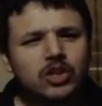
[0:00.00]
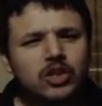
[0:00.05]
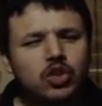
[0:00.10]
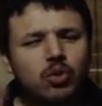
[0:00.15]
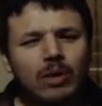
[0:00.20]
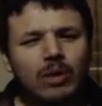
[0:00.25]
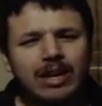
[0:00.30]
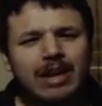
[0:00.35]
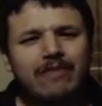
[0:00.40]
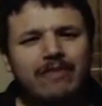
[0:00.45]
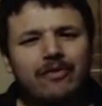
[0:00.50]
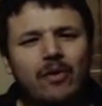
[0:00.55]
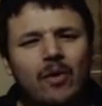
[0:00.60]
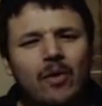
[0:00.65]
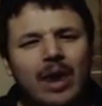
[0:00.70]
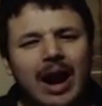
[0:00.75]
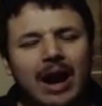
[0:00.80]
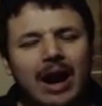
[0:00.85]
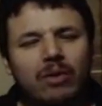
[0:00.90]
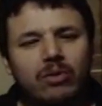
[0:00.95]

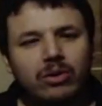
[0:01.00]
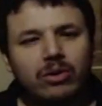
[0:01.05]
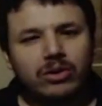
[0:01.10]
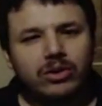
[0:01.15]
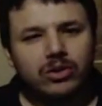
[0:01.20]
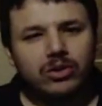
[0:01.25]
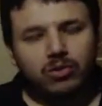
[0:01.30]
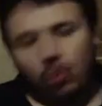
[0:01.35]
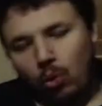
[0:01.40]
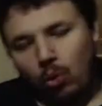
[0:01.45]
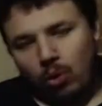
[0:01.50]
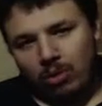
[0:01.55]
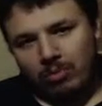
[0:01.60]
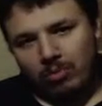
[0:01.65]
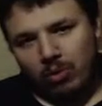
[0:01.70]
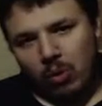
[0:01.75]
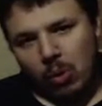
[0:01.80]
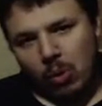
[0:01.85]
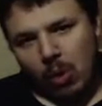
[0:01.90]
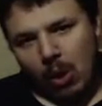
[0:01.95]
24 hours or
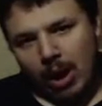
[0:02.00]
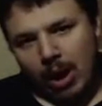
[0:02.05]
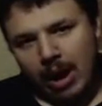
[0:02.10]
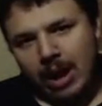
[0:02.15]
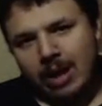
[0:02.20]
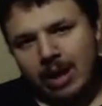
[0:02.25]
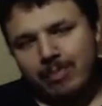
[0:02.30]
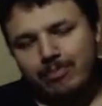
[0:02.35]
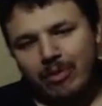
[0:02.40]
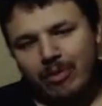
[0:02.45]
more